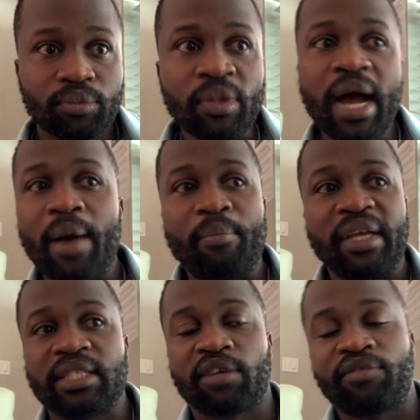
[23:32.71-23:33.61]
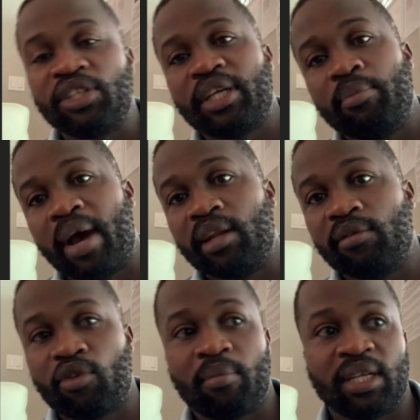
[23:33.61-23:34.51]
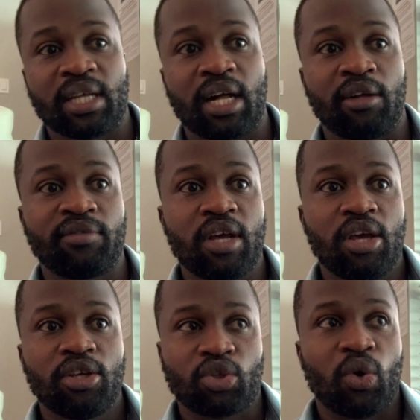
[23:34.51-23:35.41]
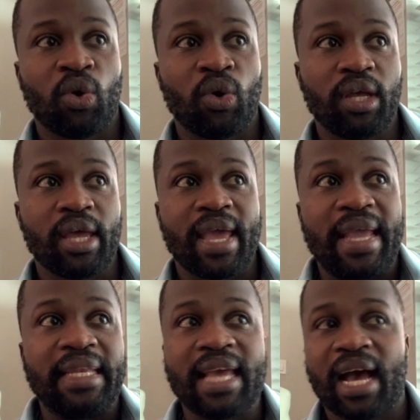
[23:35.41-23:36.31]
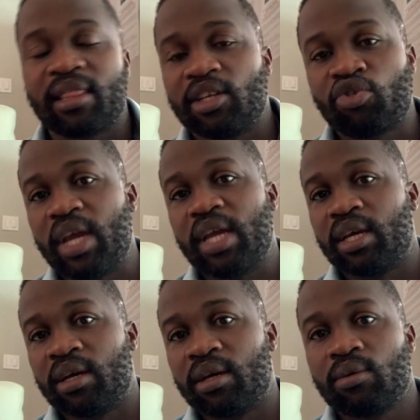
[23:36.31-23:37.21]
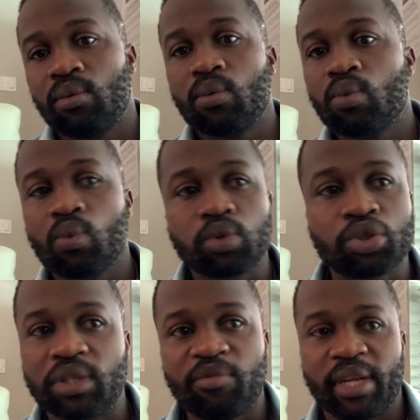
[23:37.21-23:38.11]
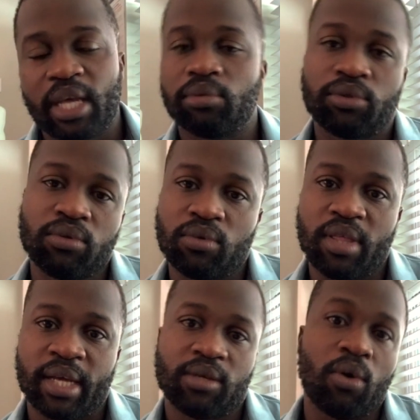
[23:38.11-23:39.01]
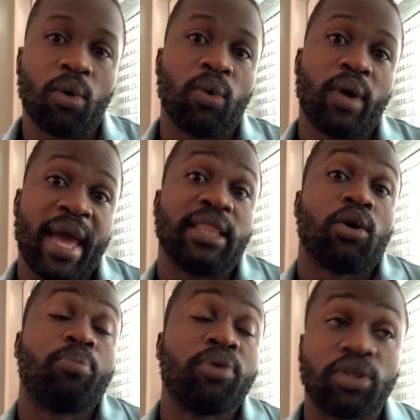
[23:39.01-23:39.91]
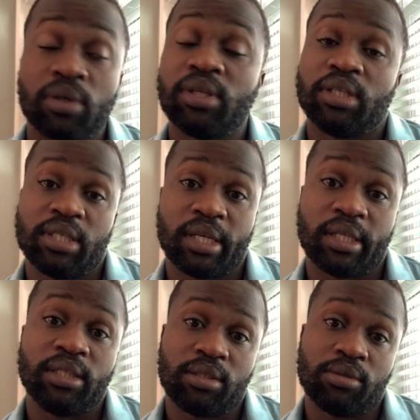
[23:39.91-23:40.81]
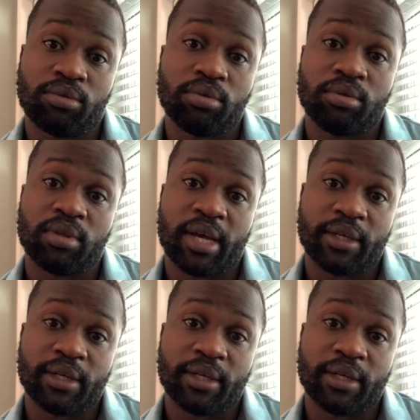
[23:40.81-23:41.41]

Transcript: I made sufficient money for myself. So any other trainer should have been able to do that, or had the opportunity at least to do that.